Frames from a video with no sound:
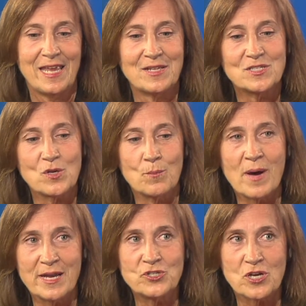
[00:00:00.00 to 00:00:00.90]
And so
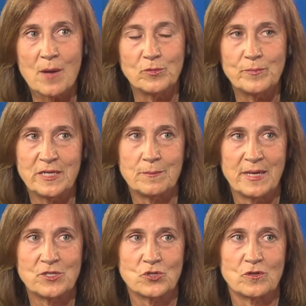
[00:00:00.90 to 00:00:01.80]
my job will be to
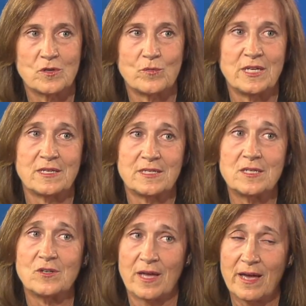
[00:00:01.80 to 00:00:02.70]
make sure that we
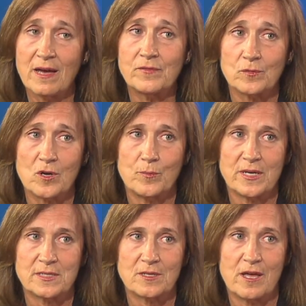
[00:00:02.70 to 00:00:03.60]
continue to have a
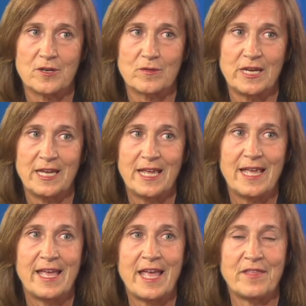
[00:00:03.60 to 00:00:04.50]
robust lottery
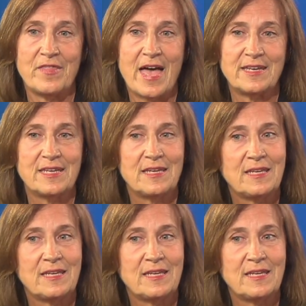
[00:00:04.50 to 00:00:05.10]
and that